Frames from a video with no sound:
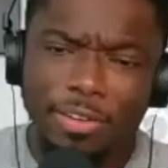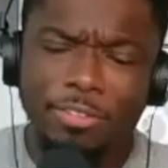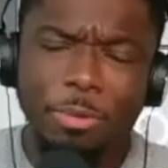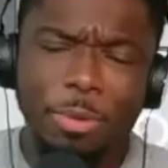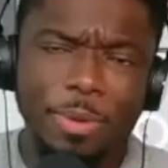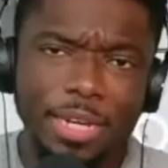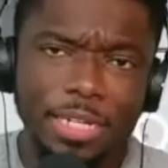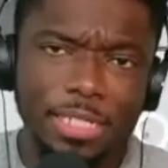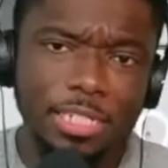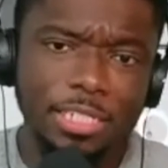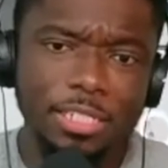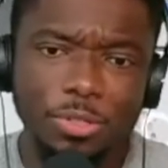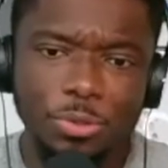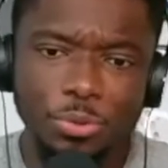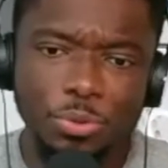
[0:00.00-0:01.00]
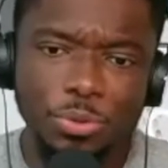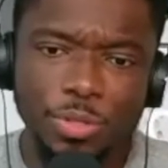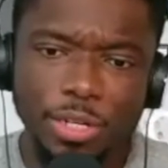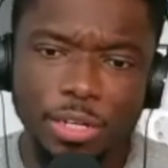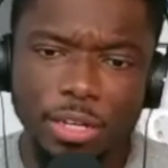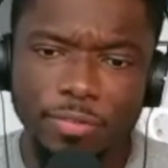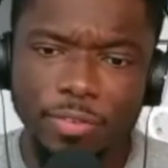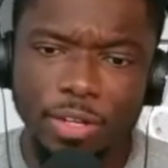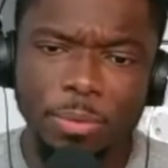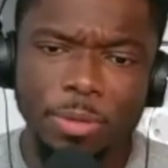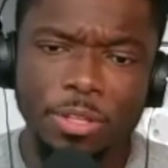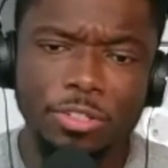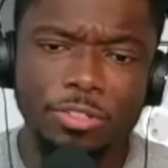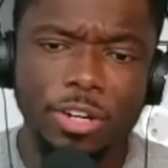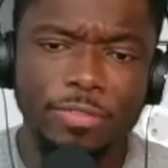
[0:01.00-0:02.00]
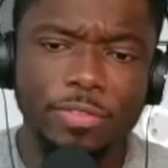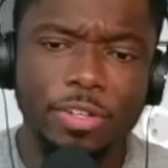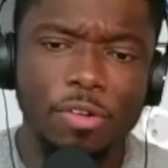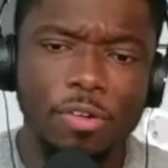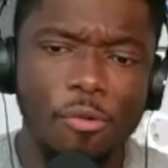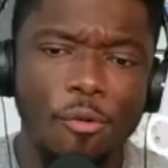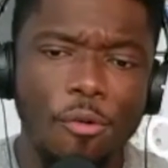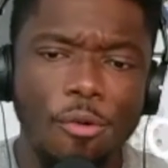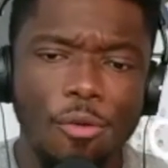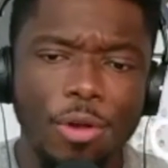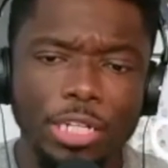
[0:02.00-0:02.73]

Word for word: been paying attention to who's uh, available in the draft. Or